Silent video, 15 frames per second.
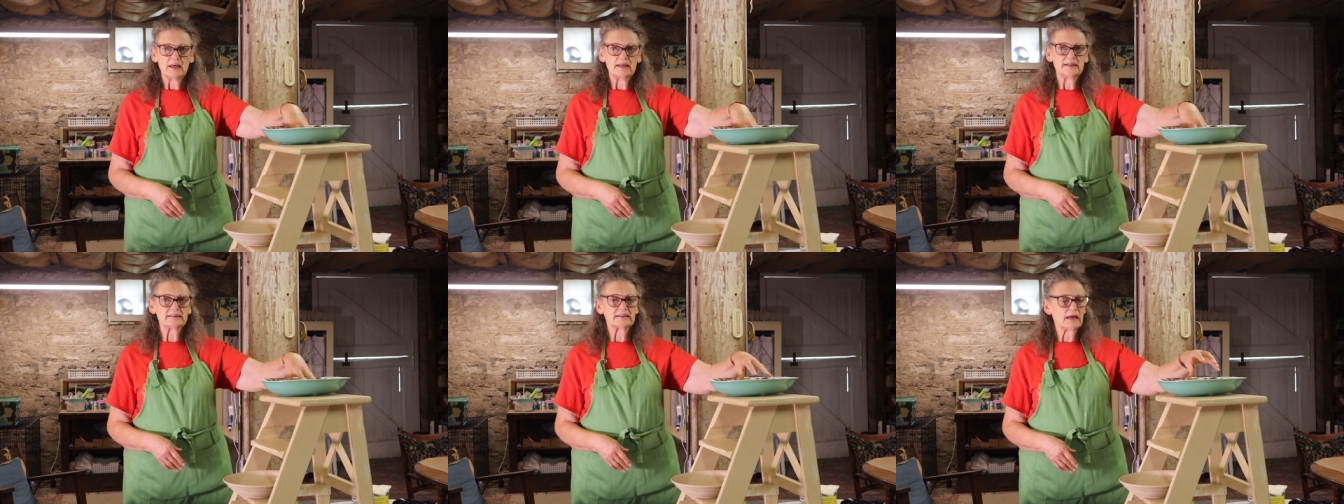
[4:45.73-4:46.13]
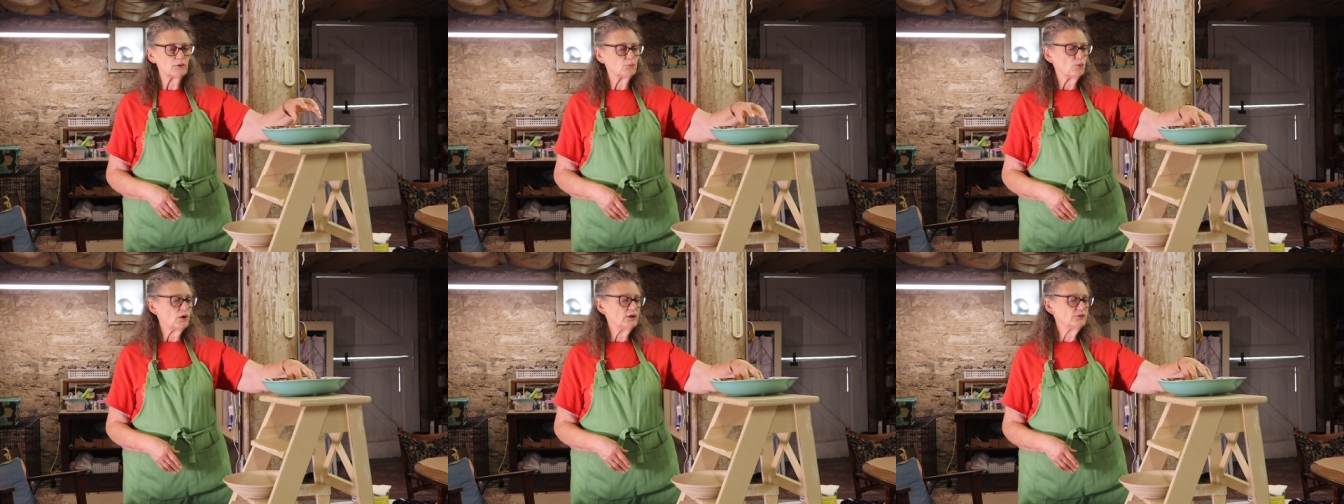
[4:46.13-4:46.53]
is I
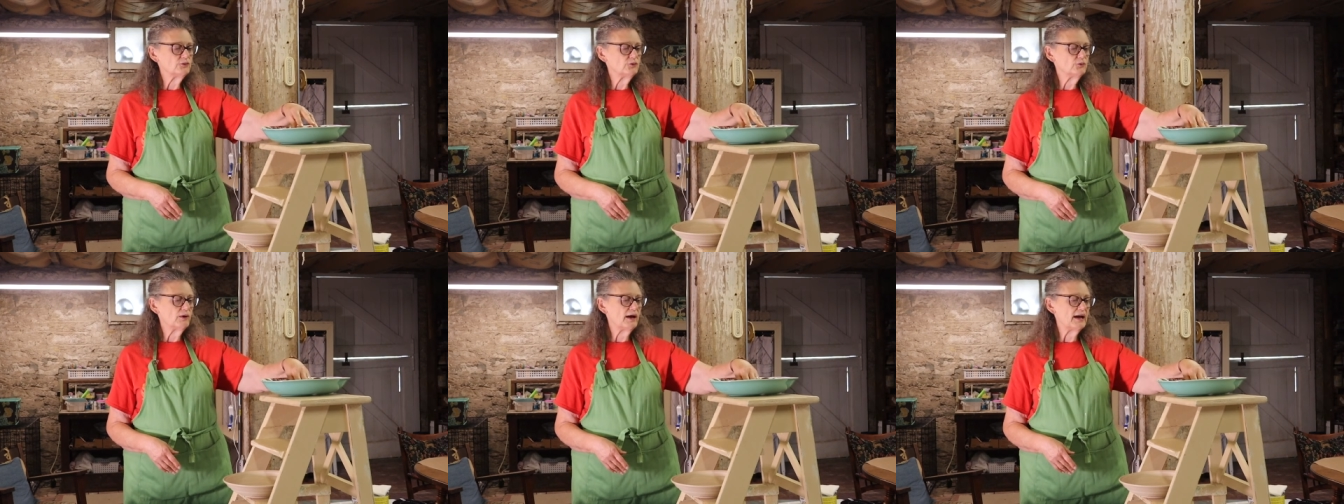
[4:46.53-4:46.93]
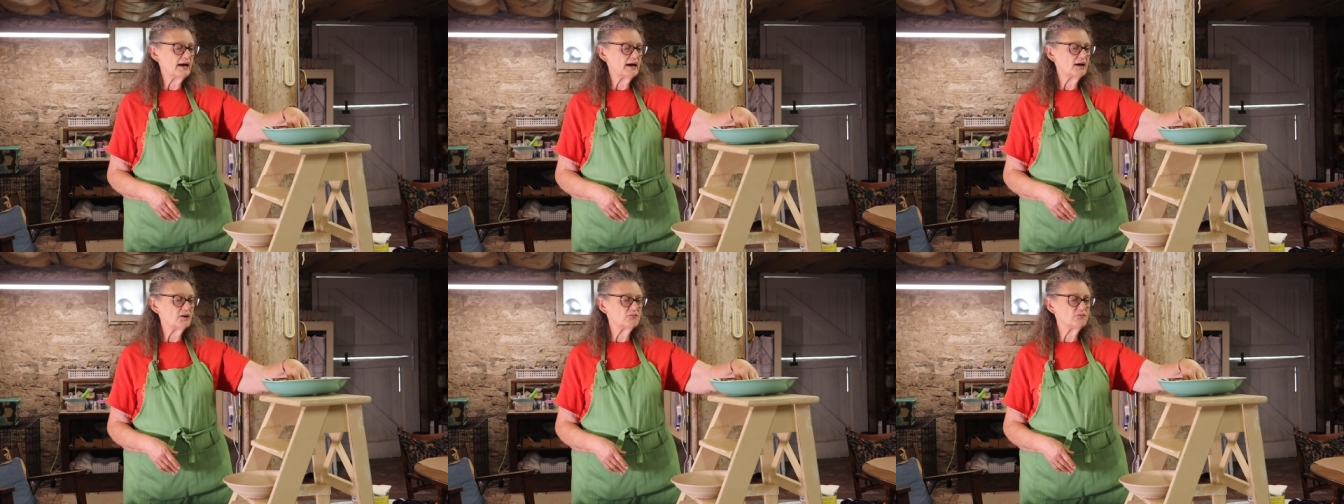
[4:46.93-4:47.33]
want to
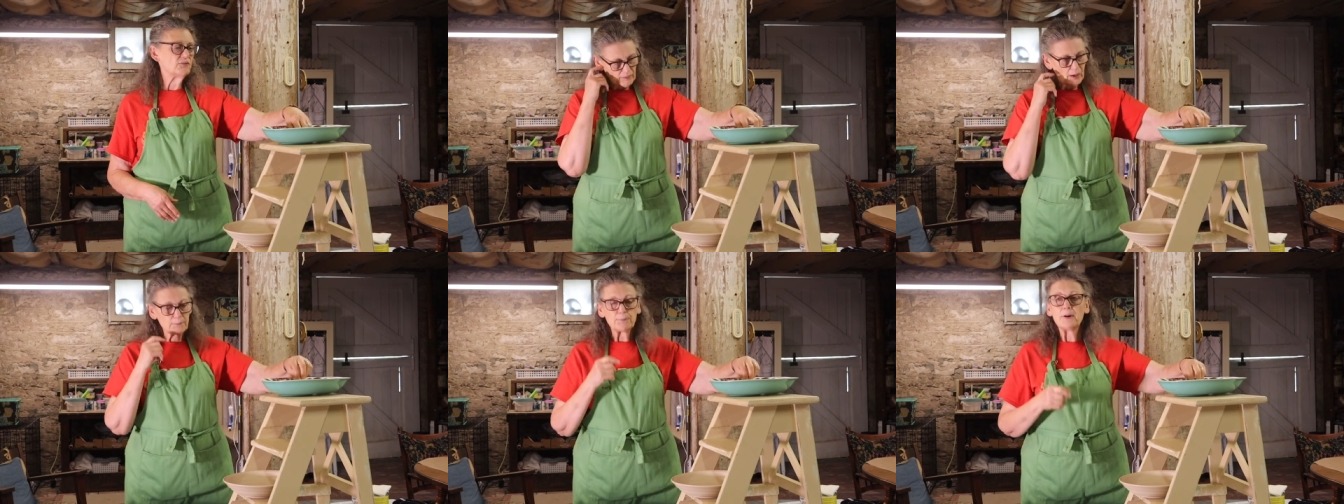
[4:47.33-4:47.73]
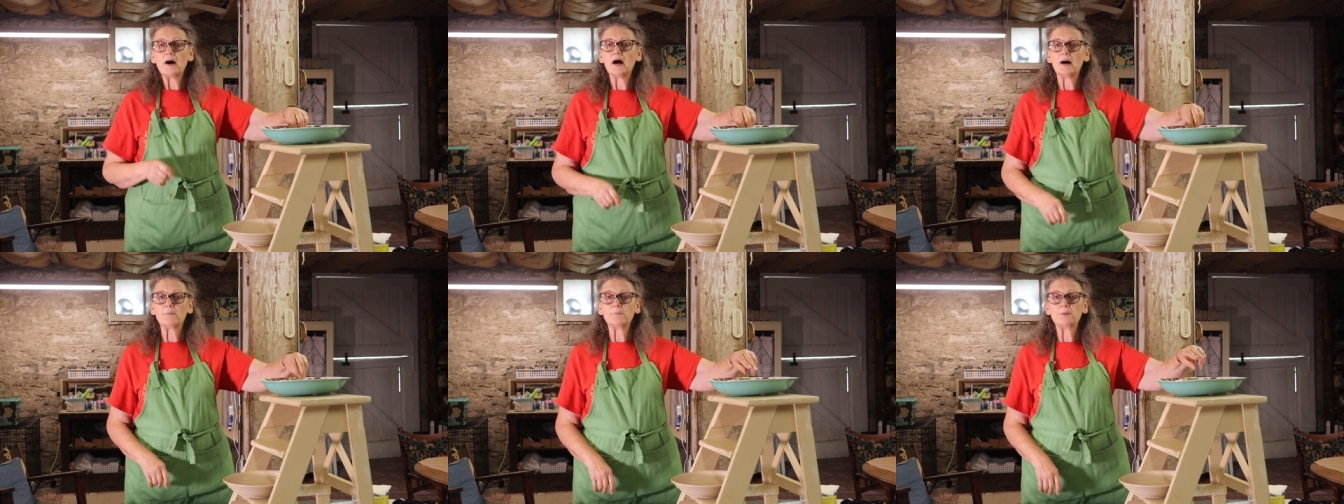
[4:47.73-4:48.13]
have a
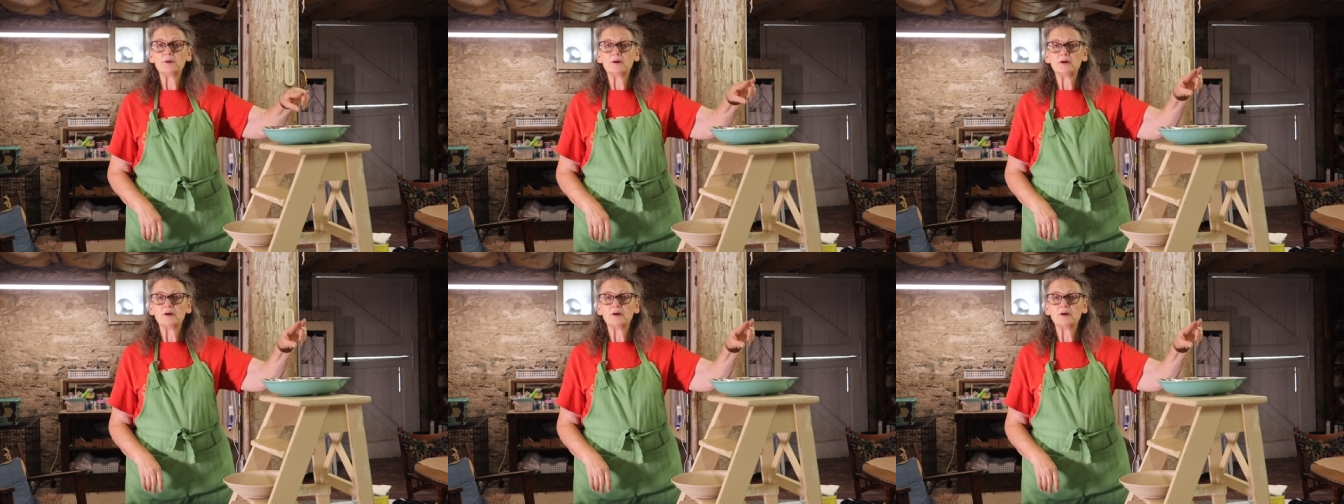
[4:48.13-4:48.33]
pump